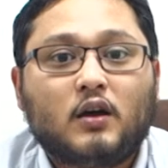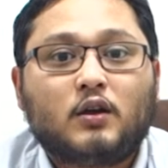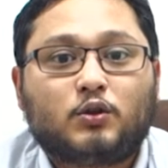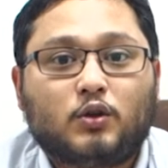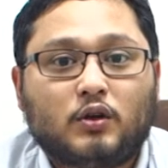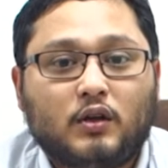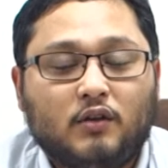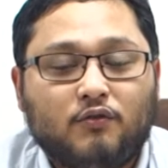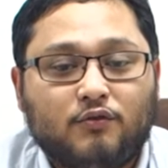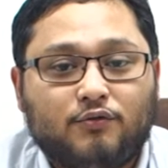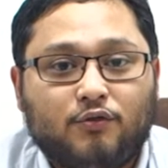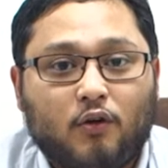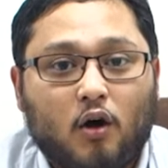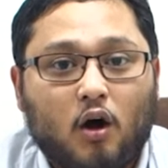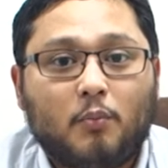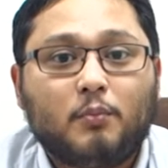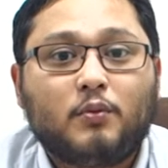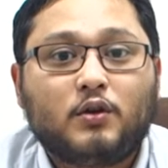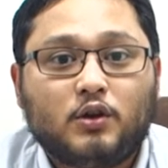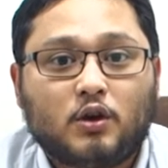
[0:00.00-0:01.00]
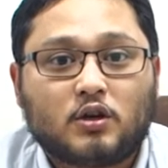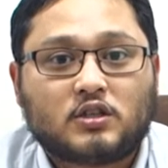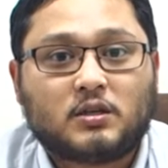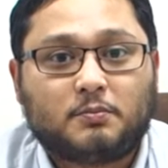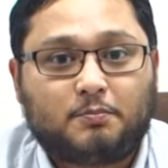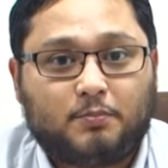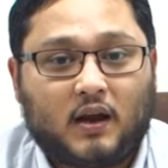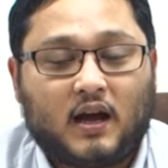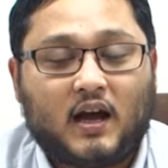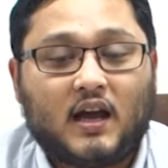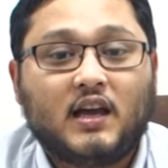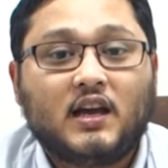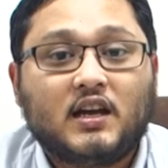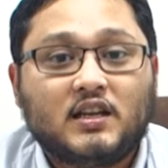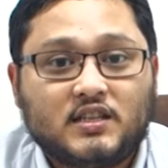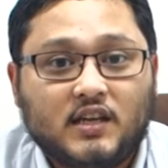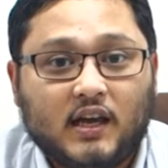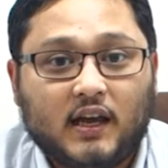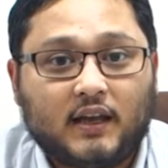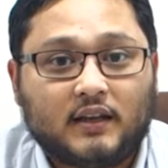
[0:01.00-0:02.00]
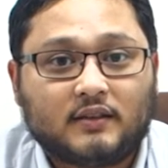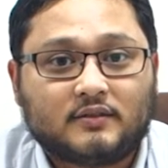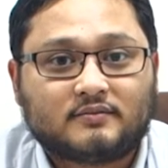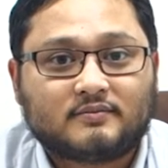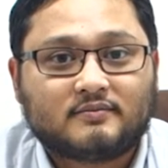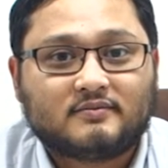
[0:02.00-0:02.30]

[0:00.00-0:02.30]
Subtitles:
to inform your supply chain.